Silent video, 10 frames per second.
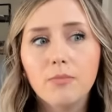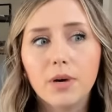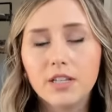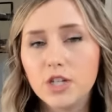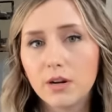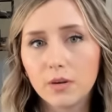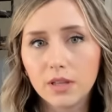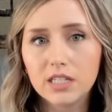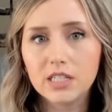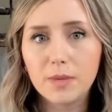but
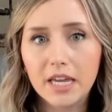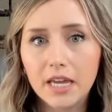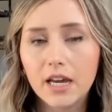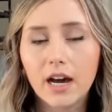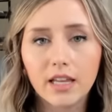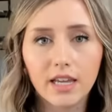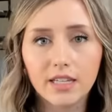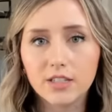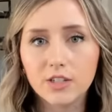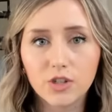generally speaking, I
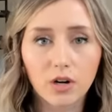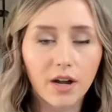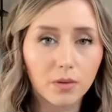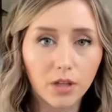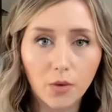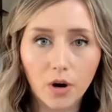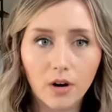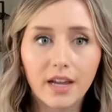like to start out lower.